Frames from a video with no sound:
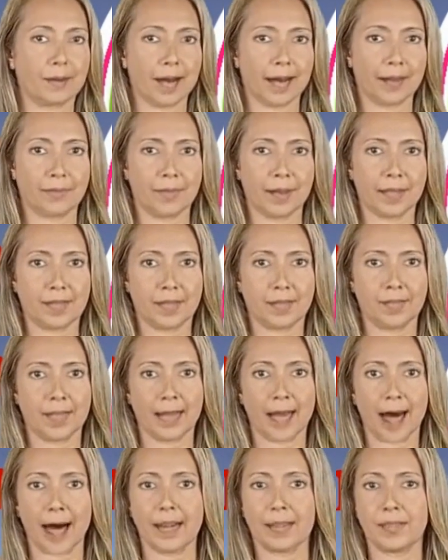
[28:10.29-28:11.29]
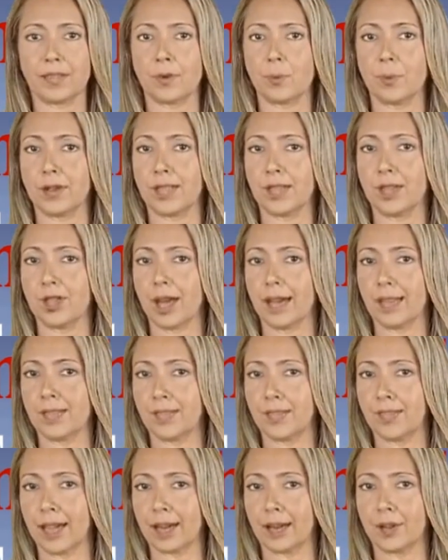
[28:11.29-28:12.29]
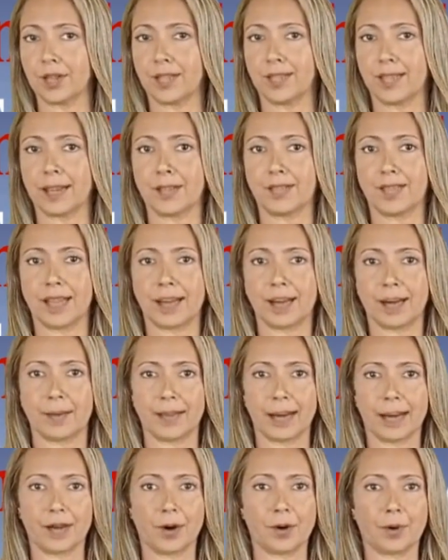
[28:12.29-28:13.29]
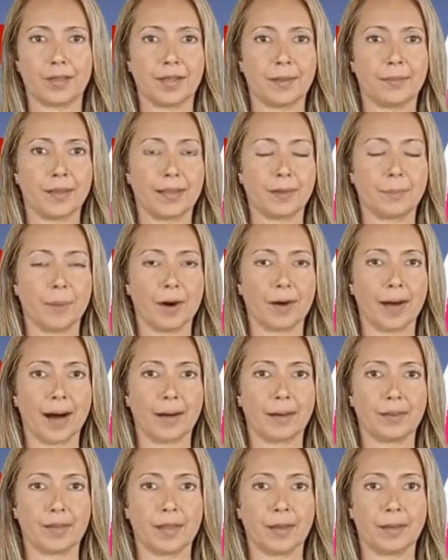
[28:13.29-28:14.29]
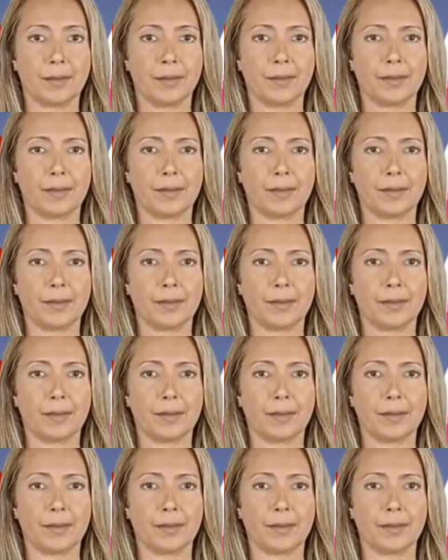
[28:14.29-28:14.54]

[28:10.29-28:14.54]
If this is the case, we suggest that you discontinue the use of this product.